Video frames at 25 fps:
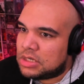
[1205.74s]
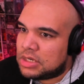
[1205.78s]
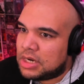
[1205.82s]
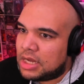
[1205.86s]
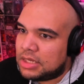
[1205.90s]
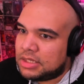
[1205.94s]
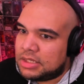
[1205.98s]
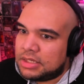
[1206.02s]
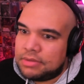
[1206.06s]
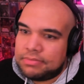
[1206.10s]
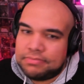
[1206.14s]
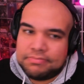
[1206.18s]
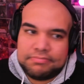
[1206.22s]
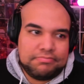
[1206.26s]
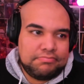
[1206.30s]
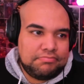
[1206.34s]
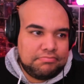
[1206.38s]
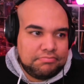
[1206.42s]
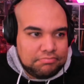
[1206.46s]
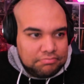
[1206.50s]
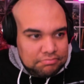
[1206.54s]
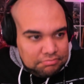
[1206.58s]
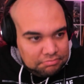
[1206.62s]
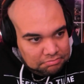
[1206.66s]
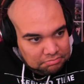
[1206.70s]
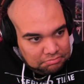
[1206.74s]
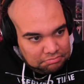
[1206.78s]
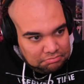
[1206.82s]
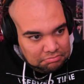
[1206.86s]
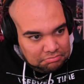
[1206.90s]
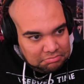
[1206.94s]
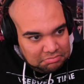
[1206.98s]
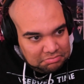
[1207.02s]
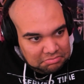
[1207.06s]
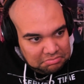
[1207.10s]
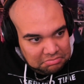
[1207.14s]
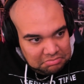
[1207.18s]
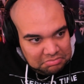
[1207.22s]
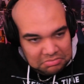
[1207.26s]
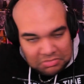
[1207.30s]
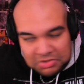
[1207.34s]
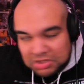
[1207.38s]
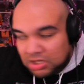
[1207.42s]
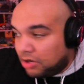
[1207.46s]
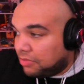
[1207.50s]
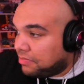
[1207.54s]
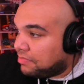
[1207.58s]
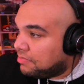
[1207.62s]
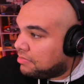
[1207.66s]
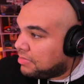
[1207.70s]
That's it.
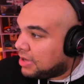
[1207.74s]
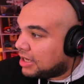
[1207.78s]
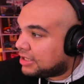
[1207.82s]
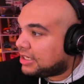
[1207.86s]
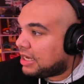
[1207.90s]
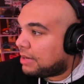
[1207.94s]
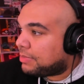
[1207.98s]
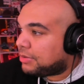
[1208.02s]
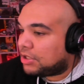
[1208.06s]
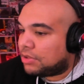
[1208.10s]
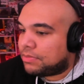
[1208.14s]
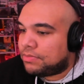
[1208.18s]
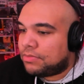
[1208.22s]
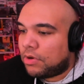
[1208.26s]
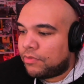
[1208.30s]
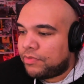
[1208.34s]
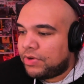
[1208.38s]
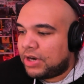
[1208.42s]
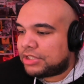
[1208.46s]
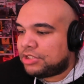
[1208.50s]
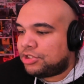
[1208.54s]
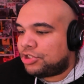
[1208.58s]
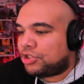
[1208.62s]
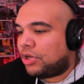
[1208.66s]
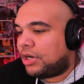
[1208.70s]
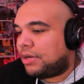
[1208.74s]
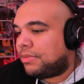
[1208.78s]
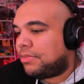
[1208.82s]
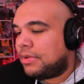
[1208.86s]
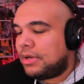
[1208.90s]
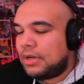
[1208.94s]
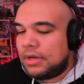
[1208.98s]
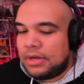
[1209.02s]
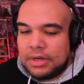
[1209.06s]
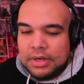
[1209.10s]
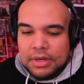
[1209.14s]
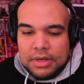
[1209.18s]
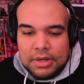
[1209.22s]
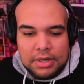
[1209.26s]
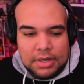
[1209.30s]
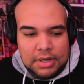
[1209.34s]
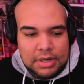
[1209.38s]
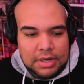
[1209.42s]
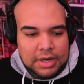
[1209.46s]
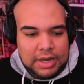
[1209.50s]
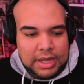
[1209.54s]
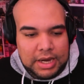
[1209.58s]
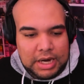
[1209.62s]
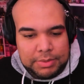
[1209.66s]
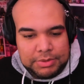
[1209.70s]
So that's the episode. Hope you guys enjoyed it.
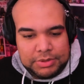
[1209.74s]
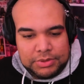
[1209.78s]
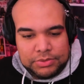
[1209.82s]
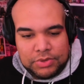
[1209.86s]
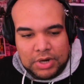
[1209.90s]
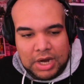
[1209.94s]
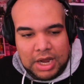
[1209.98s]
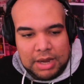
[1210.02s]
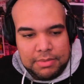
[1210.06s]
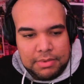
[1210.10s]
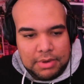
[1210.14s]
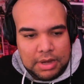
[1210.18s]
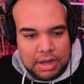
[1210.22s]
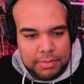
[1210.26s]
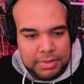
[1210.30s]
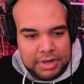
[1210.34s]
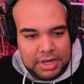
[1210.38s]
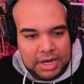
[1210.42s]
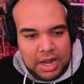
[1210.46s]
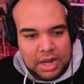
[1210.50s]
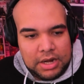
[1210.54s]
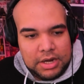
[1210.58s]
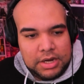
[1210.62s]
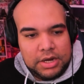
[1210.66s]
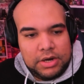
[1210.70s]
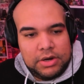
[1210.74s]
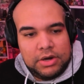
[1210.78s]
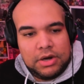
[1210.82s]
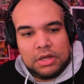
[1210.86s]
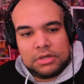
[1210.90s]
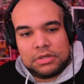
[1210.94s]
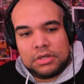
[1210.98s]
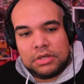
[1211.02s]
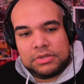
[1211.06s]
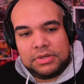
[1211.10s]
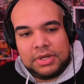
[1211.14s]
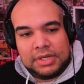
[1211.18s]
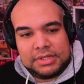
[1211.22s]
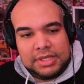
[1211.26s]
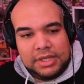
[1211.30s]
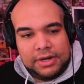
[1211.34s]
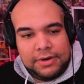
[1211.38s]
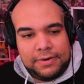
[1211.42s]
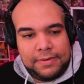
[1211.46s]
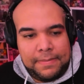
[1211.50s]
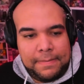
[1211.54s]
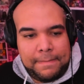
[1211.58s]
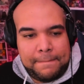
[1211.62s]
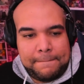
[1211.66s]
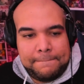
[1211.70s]
Like, comment, subscribe. I'm going to get out of here, and I'll talk to you guys
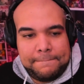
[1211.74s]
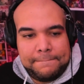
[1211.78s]
later.